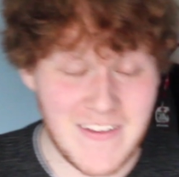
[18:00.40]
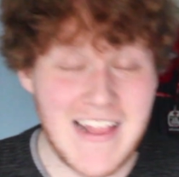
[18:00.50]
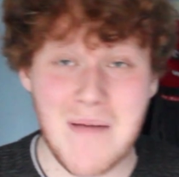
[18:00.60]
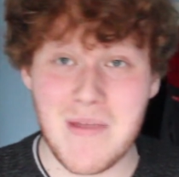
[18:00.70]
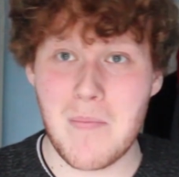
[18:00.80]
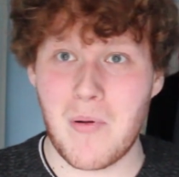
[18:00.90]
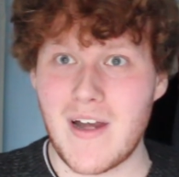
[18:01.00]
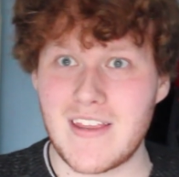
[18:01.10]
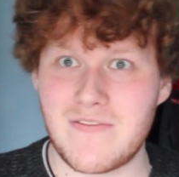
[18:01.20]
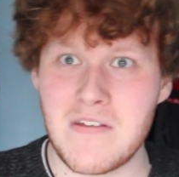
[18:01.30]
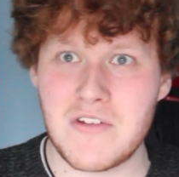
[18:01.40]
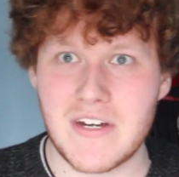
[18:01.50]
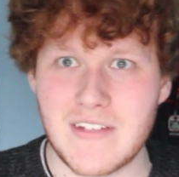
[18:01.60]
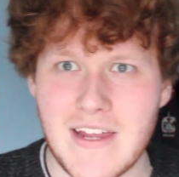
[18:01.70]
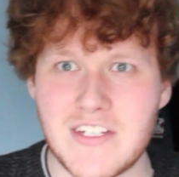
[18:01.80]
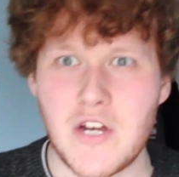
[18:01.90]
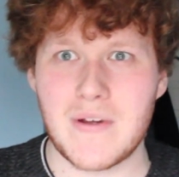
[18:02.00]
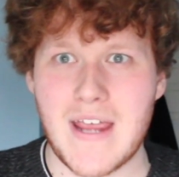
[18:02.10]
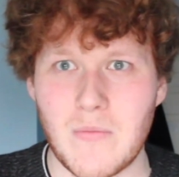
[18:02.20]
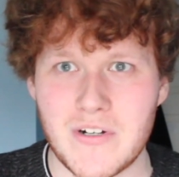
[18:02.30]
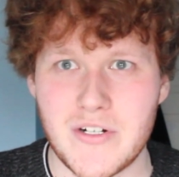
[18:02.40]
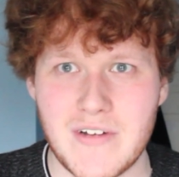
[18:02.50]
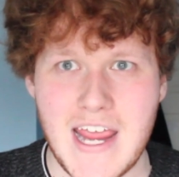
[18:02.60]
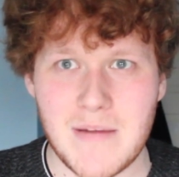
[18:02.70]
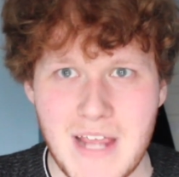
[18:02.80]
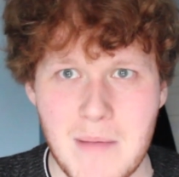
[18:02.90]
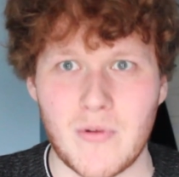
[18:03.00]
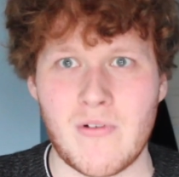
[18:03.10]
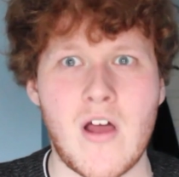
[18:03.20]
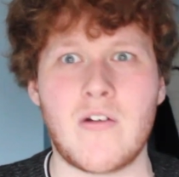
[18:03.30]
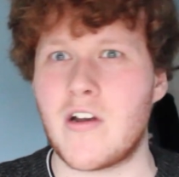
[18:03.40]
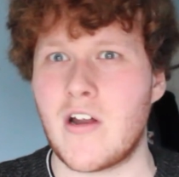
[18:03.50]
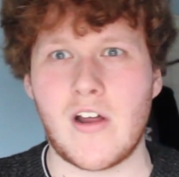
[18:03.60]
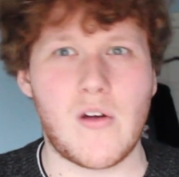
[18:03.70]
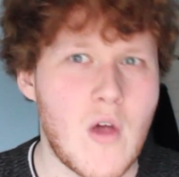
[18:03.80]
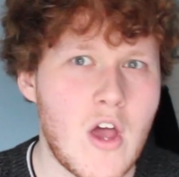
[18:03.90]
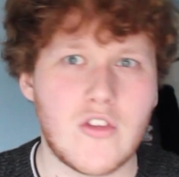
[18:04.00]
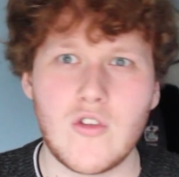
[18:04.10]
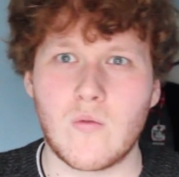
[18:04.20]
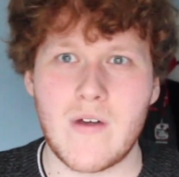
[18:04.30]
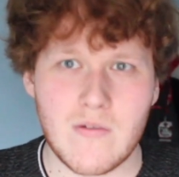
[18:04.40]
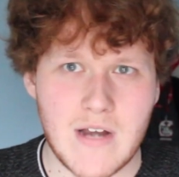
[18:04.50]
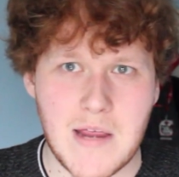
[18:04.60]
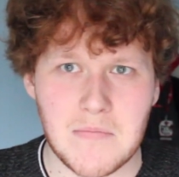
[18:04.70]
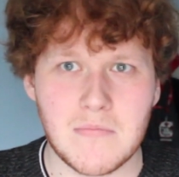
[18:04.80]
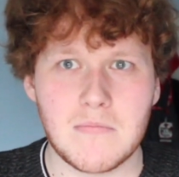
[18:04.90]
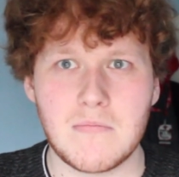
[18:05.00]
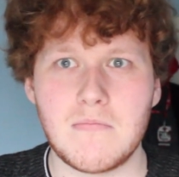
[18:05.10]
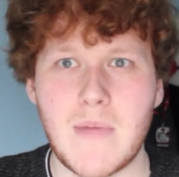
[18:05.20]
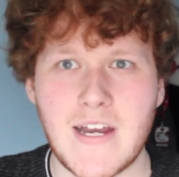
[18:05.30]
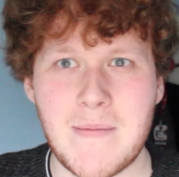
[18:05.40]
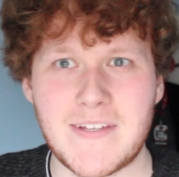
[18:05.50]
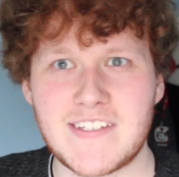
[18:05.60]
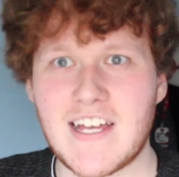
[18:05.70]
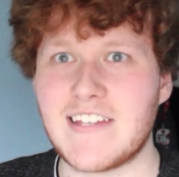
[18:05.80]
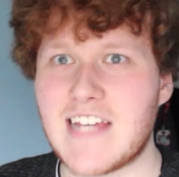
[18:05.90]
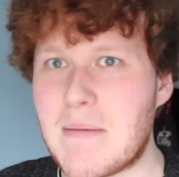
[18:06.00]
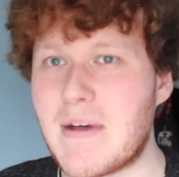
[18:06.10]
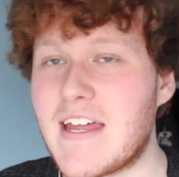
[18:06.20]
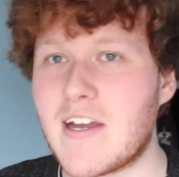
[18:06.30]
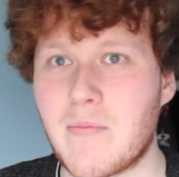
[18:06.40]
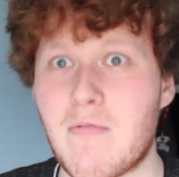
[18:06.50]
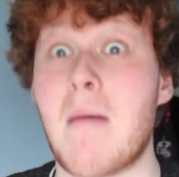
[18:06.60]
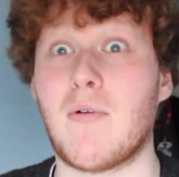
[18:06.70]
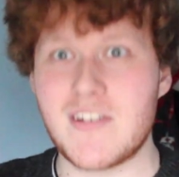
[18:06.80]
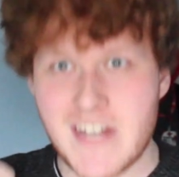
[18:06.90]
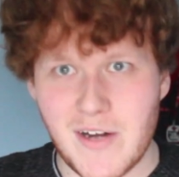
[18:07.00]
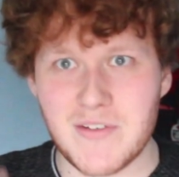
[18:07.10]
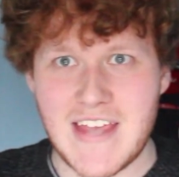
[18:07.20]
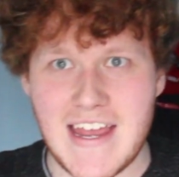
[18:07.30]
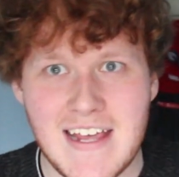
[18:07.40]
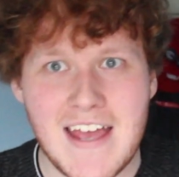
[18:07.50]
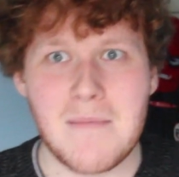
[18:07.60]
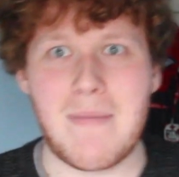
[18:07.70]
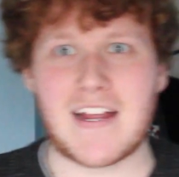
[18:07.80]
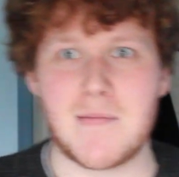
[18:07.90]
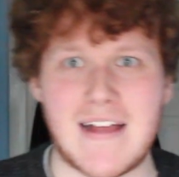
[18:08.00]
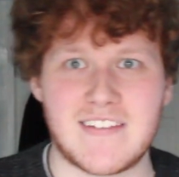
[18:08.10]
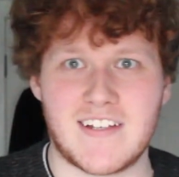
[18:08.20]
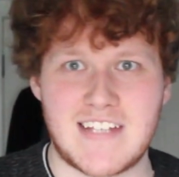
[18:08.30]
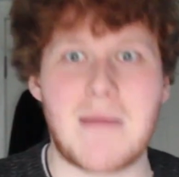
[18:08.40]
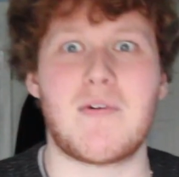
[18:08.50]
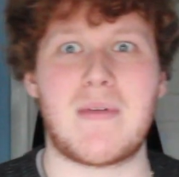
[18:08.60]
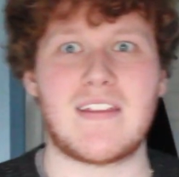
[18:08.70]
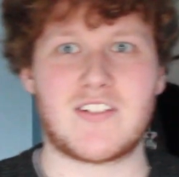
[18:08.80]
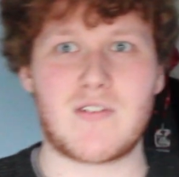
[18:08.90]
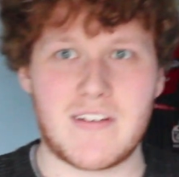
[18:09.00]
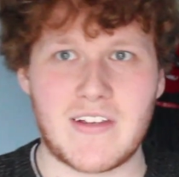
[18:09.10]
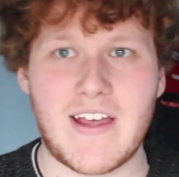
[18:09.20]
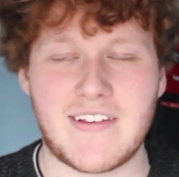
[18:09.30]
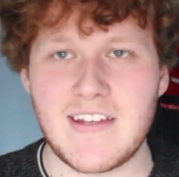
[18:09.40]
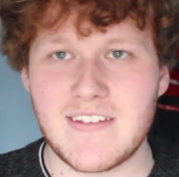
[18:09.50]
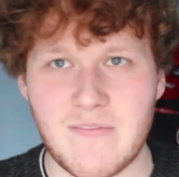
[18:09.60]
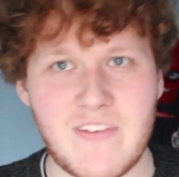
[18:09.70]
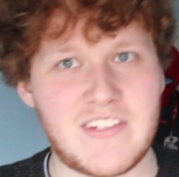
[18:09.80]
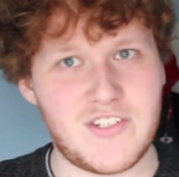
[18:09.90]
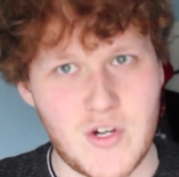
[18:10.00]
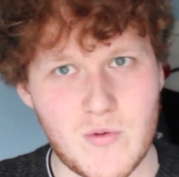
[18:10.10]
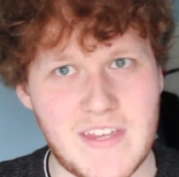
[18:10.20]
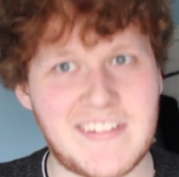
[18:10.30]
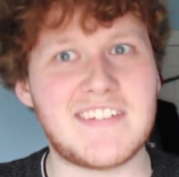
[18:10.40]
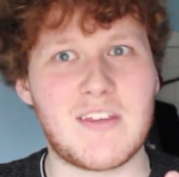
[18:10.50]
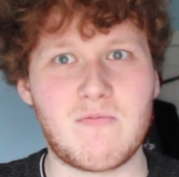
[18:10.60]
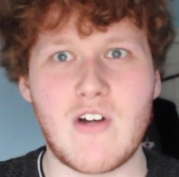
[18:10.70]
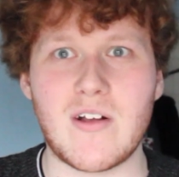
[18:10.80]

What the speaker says: think that'll be a point in the future. He's like, it's you again, what's your name? Cape Baldy. No, your real name. My name is Saitama. And then he'll remember what Geno said back about Saitama being the strongest. Like, I see, so this is you. This is the